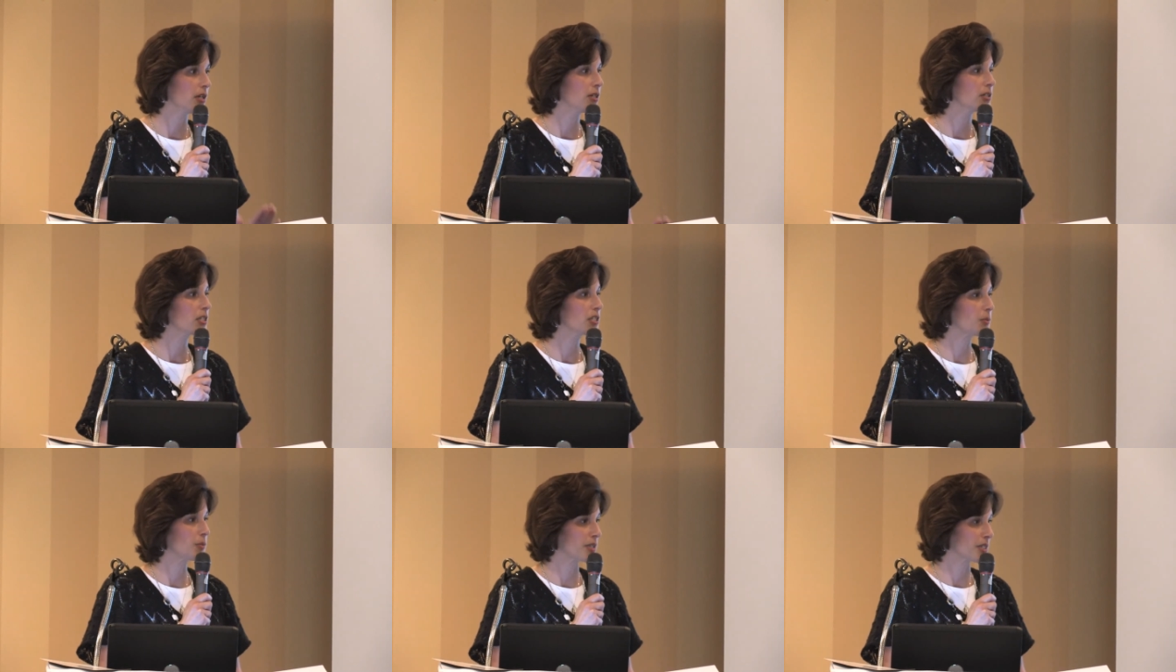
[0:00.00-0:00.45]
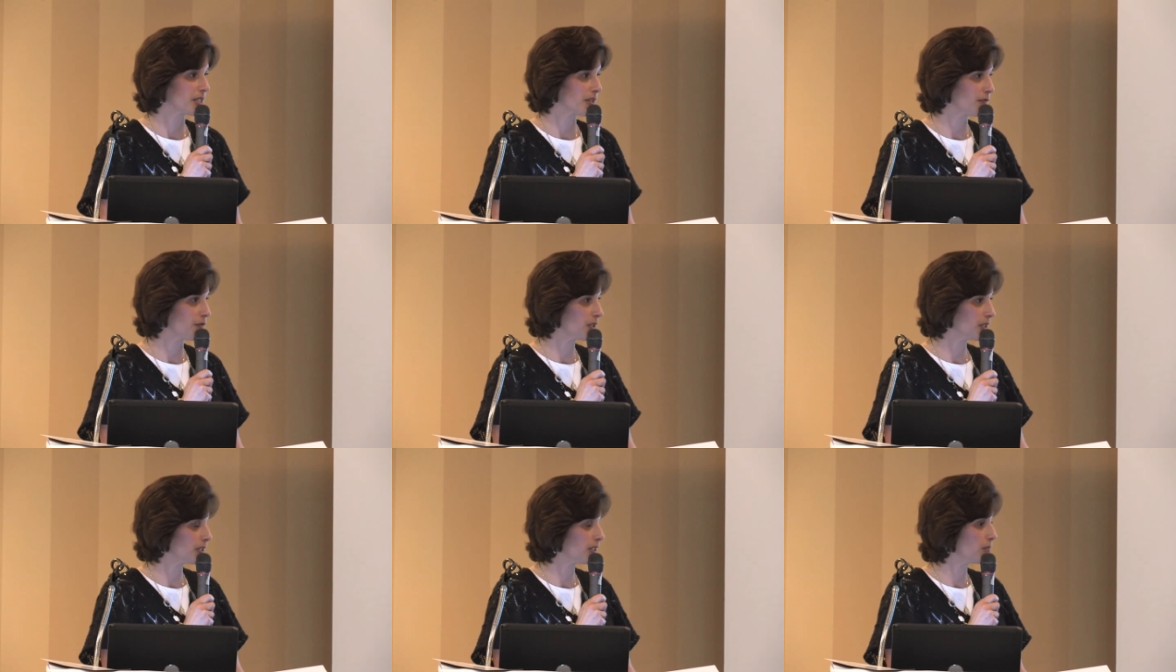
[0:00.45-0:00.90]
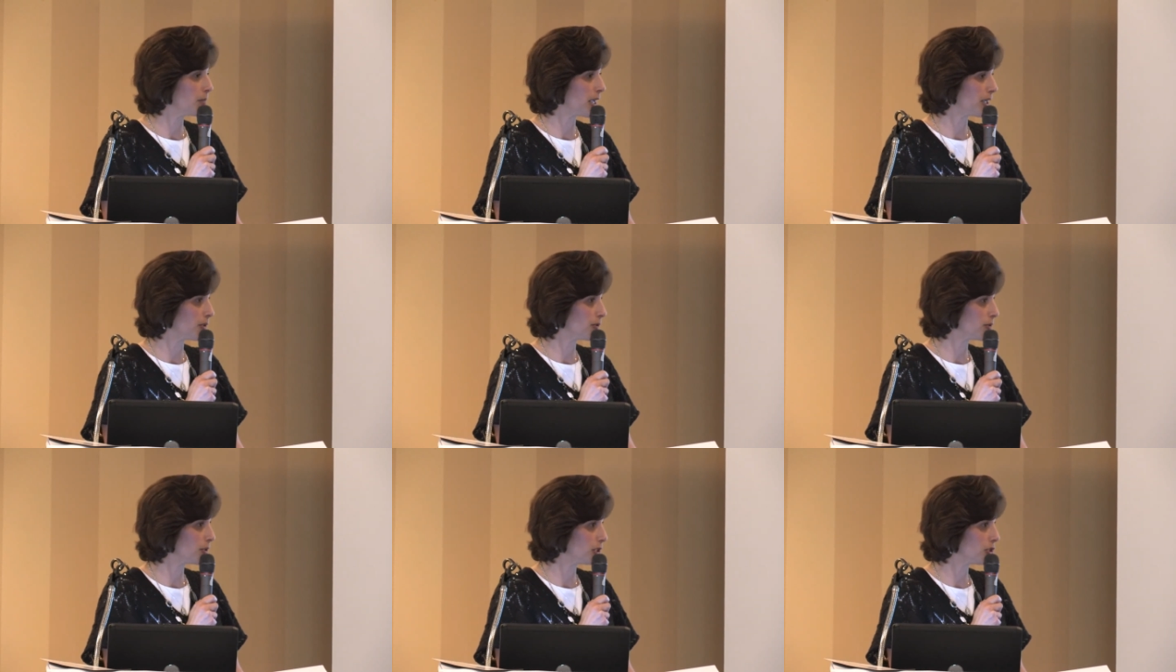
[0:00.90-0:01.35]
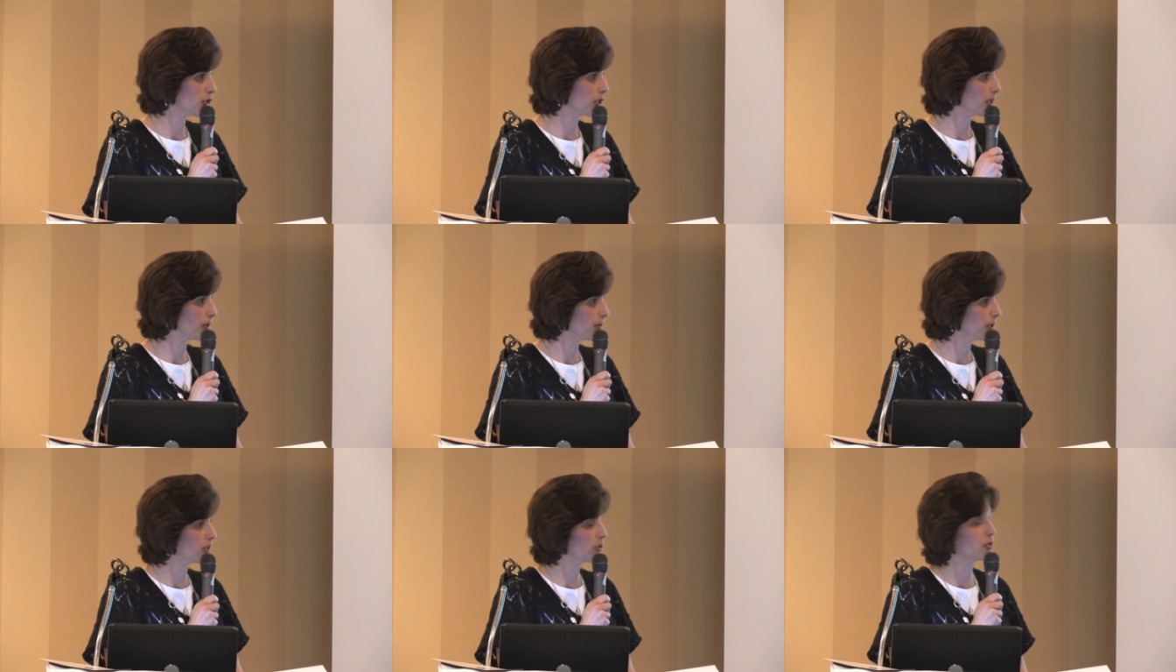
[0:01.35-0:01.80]
specifically macular
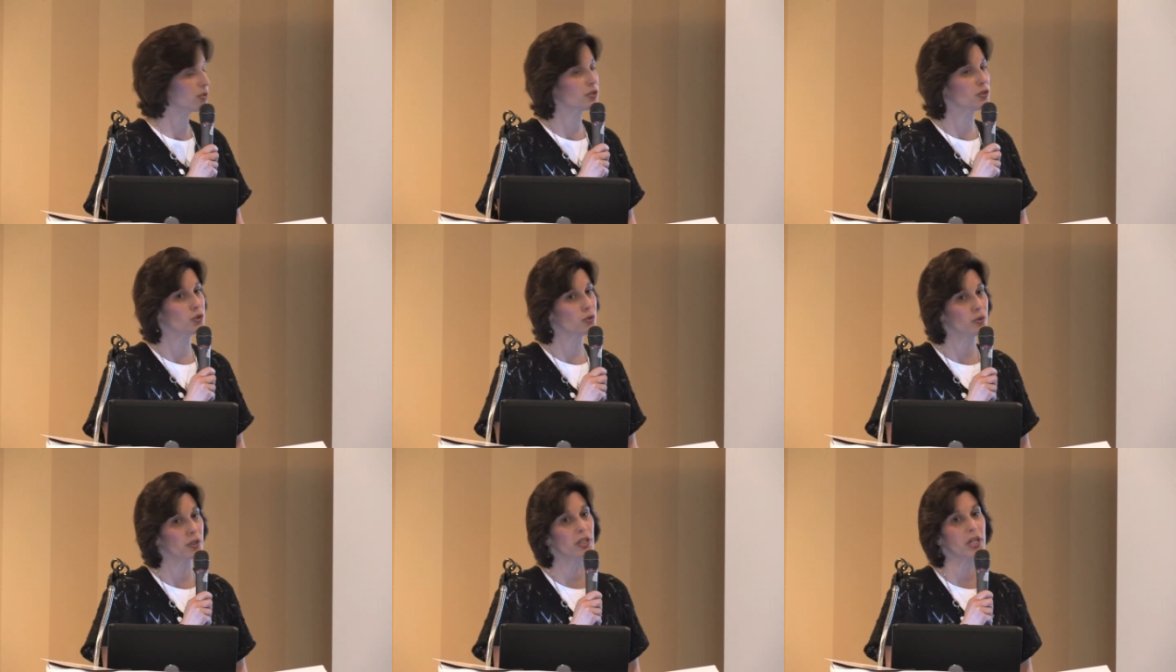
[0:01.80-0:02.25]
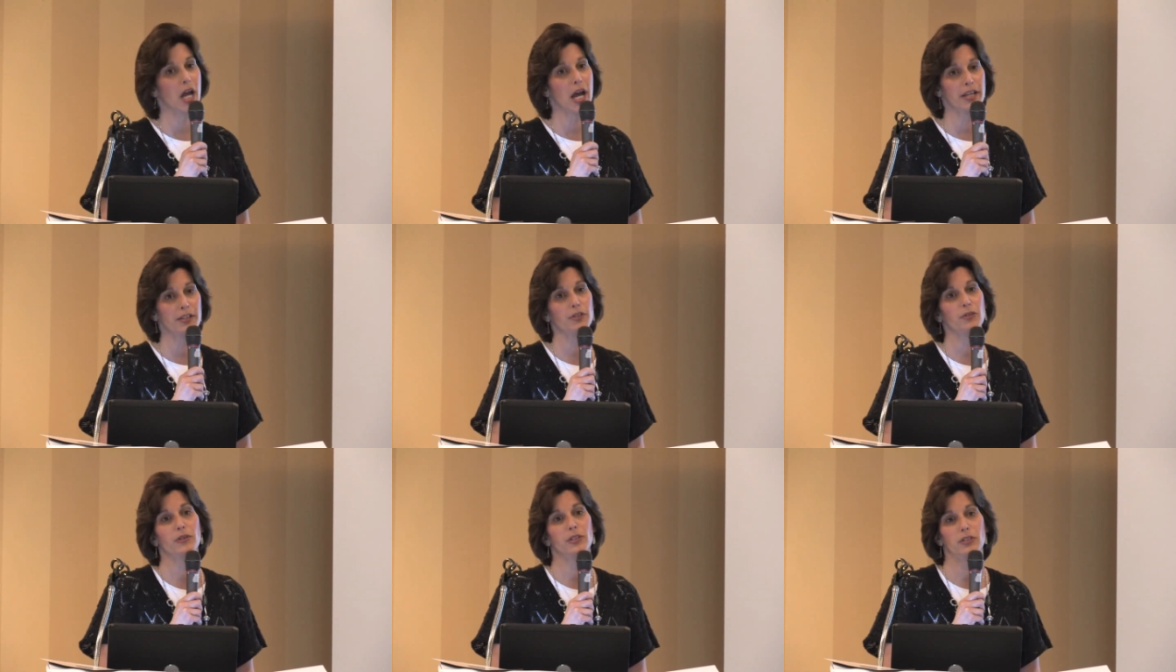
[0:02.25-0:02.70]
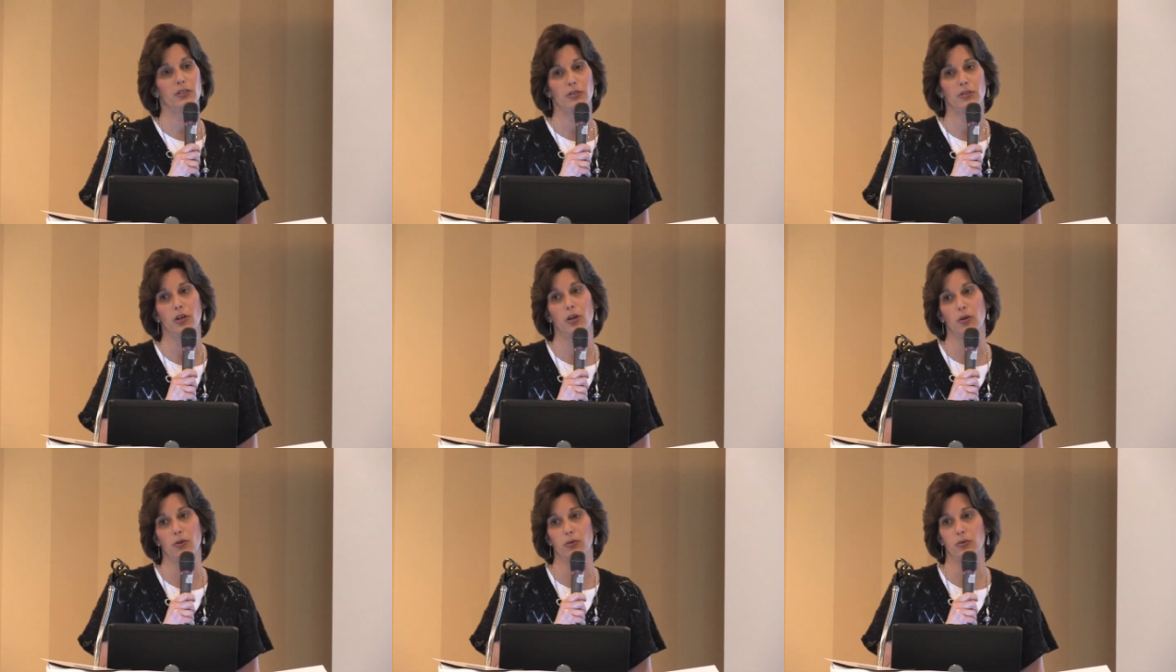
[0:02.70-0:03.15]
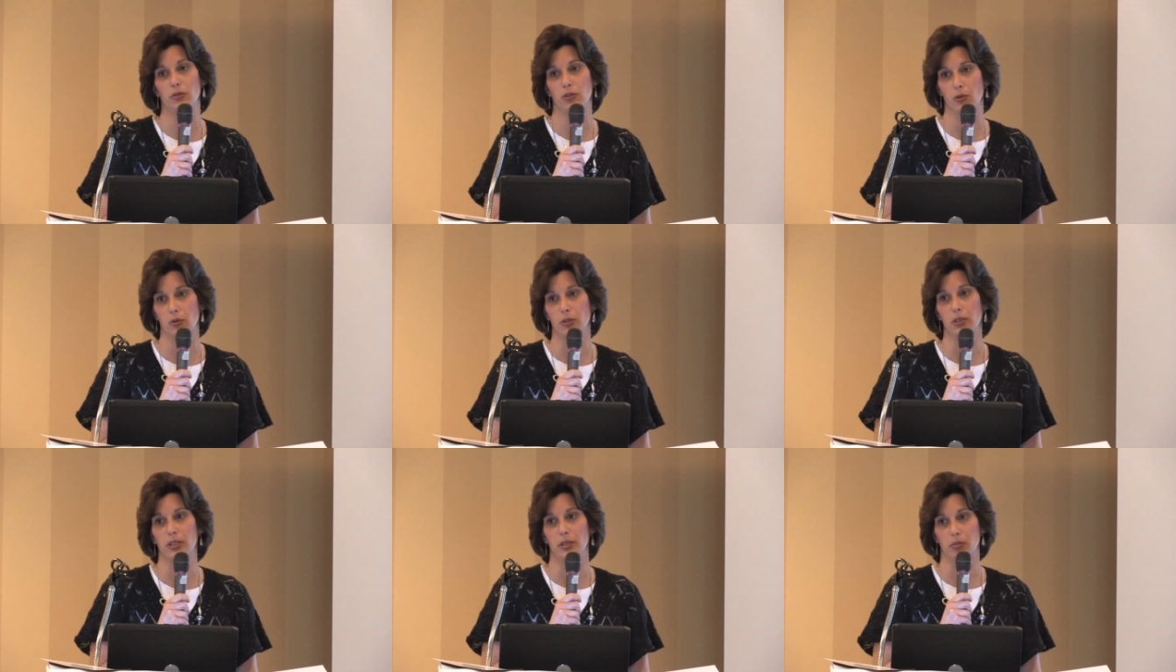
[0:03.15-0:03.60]
degeneration, you are not going to go
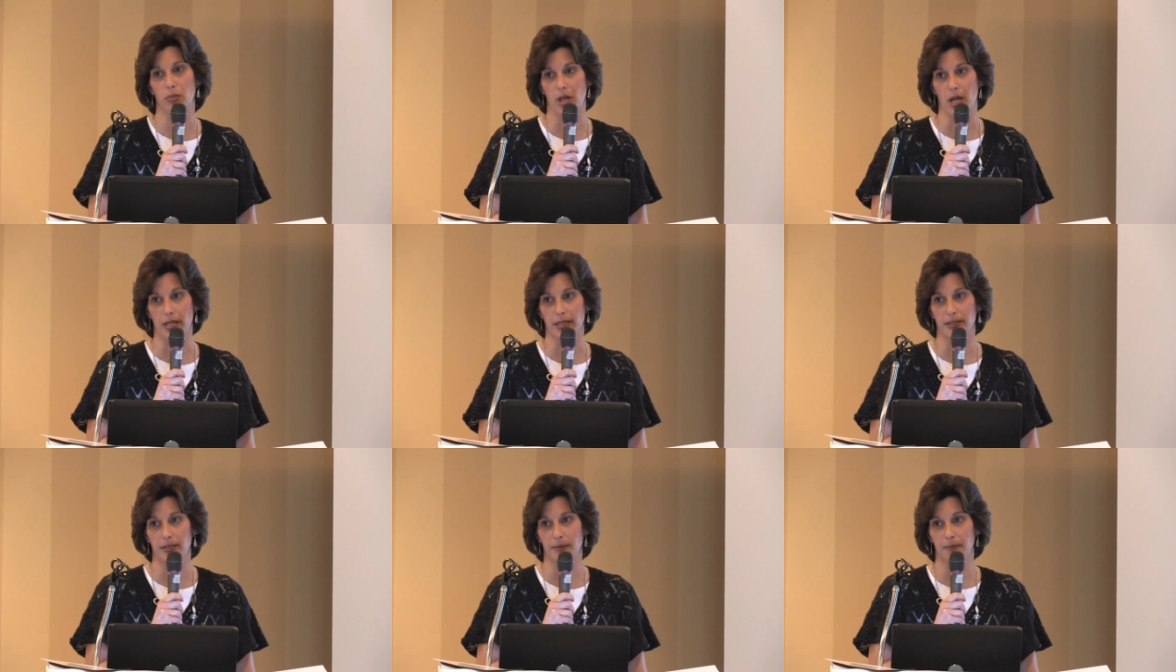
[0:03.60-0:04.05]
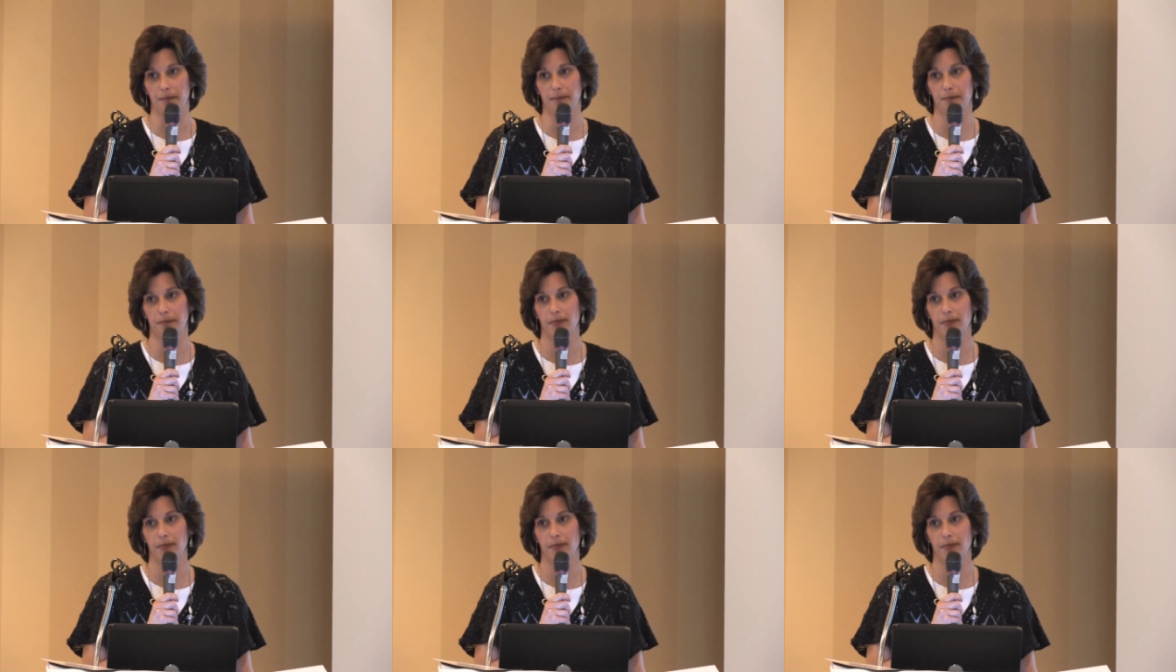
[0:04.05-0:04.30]
totally blind.